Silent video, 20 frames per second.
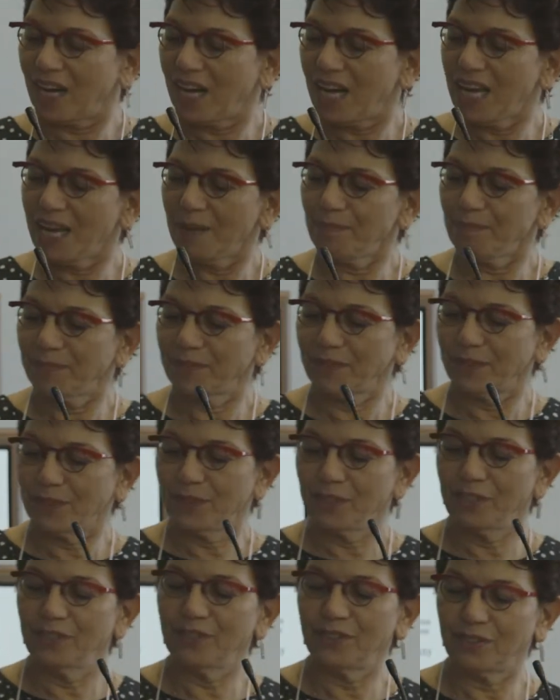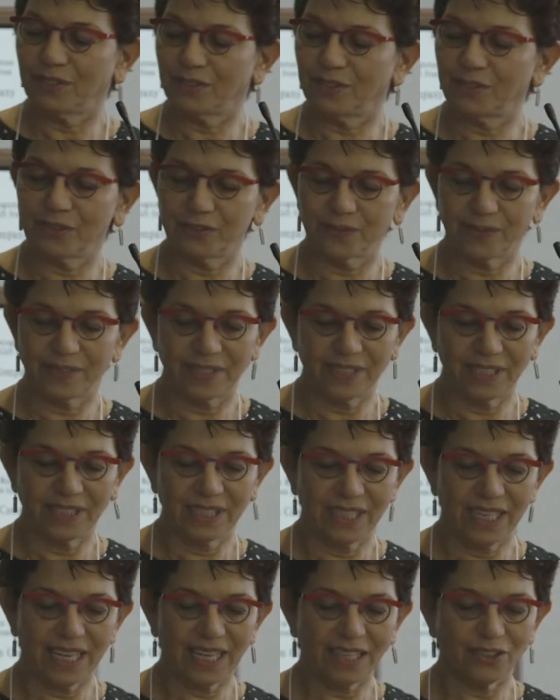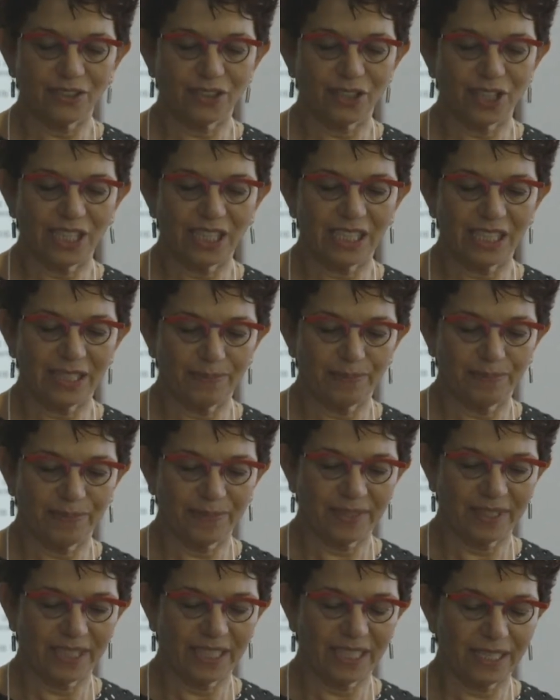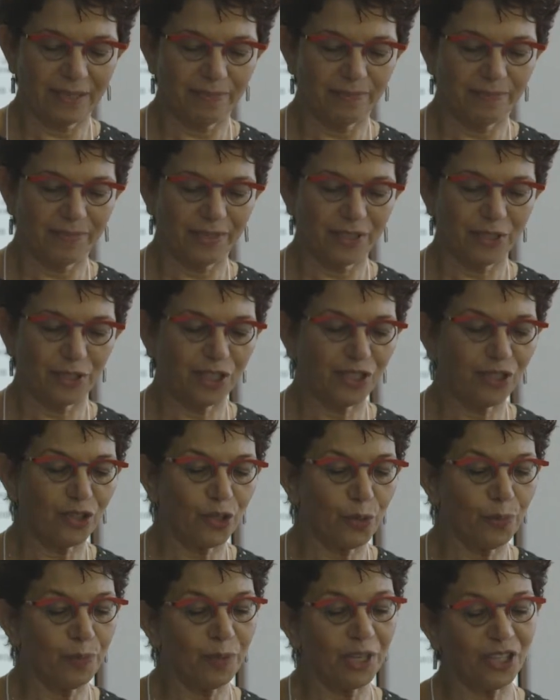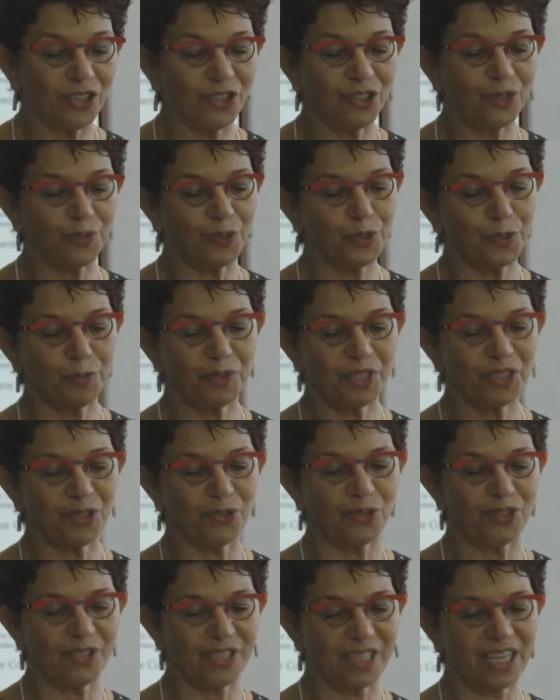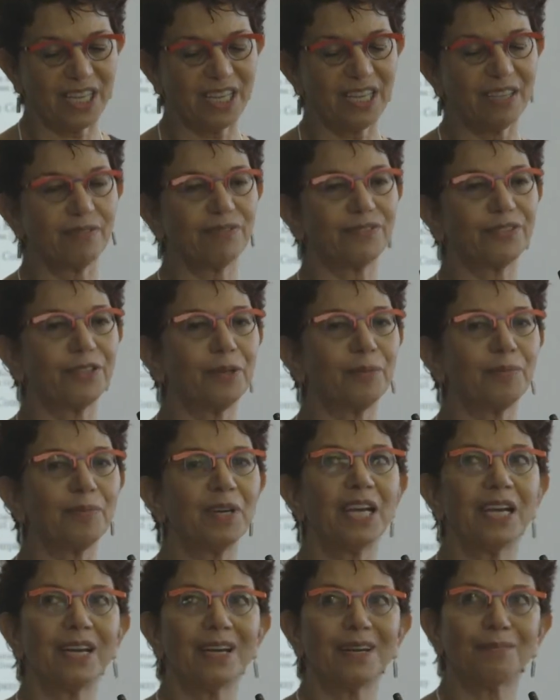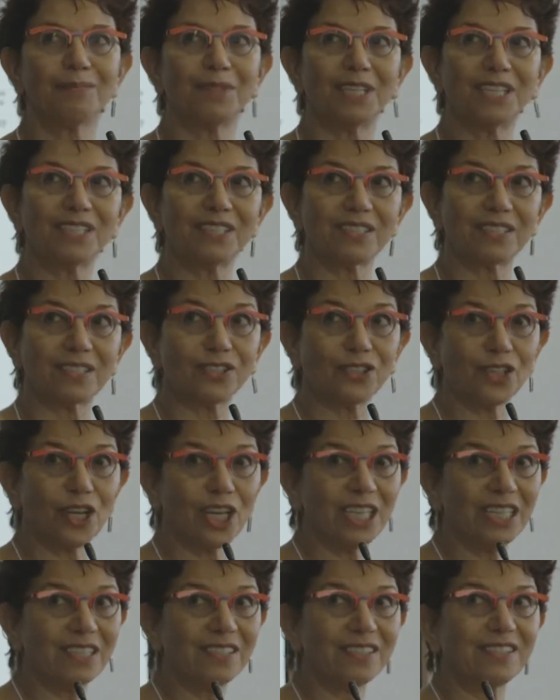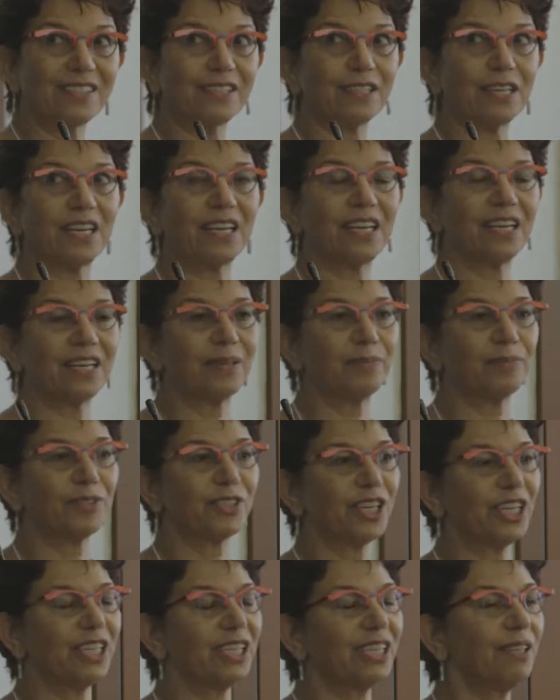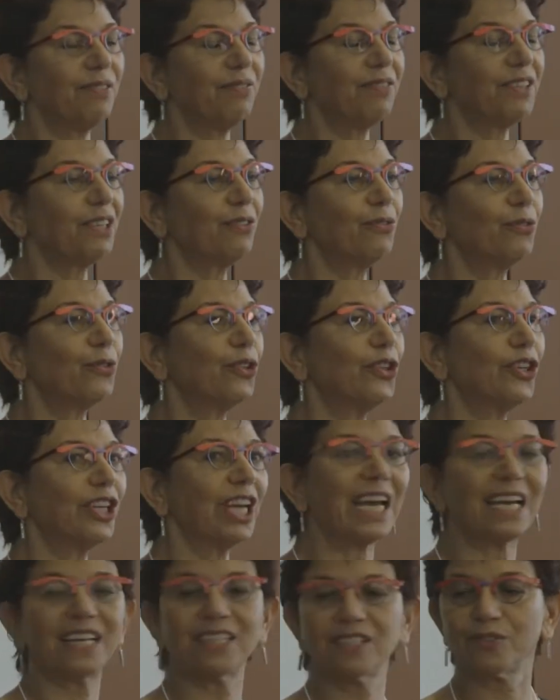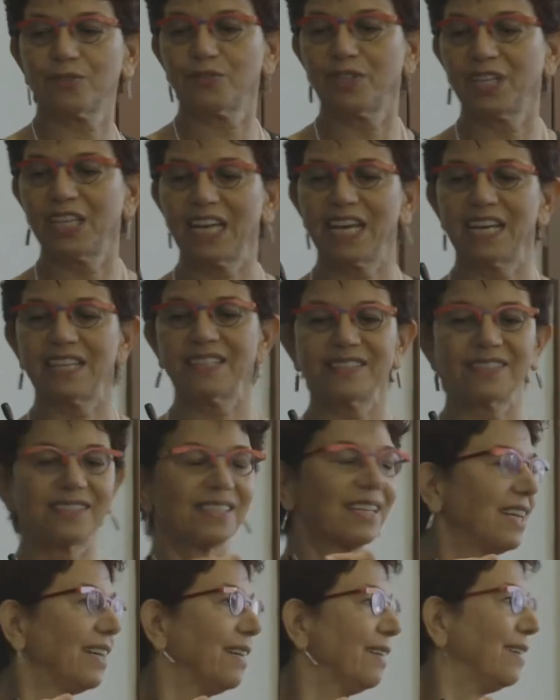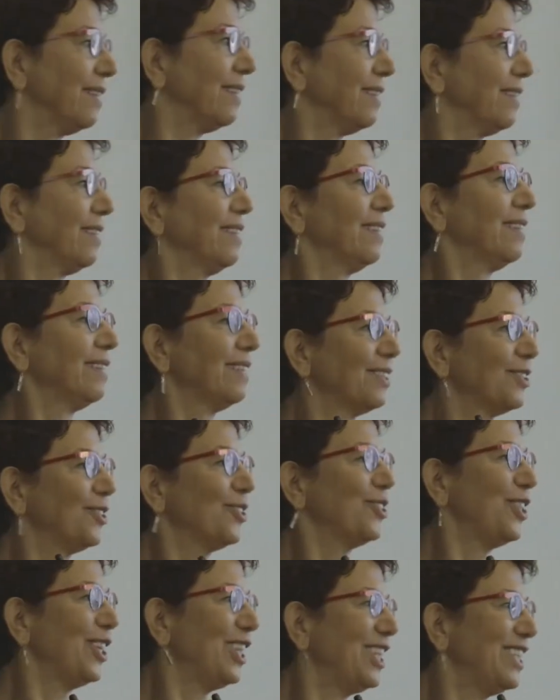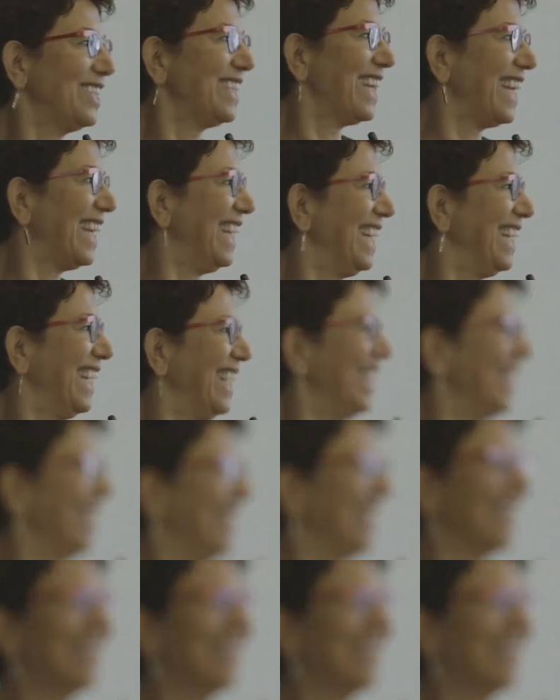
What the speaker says: I am going to actually, there is so much for me to say from my scientific work, as well as, should I stay here?